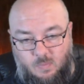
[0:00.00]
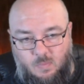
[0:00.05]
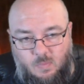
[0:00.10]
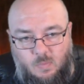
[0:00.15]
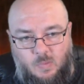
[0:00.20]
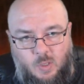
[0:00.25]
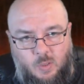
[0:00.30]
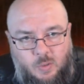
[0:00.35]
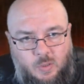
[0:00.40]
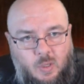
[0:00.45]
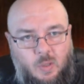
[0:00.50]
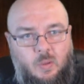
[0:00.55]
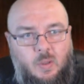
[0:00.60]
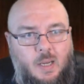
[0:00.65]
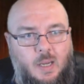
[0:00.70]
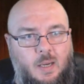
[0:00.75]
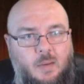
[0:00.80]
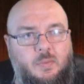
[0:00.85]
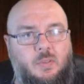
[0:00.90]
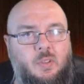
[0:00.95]
you don't
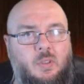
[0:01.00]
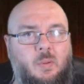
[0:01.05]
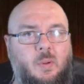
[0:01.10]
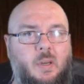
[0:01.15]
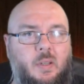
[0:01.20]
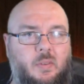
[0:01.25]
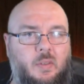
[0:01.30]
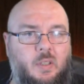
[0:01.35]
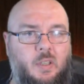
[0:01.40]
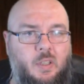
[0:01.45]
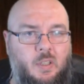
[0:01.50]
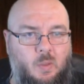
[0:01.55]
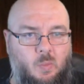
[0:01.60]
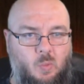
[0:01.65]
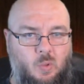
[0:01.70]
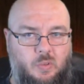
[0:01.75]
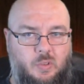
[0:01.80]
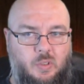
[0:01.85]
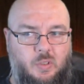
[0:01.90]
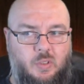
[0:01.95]
have to do anything you don't
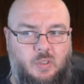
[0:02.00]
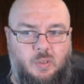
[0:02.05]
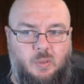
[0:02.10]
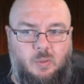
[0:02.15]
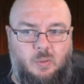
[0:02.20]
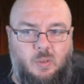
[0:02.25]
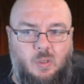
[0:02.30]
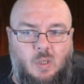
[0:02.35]
want to do.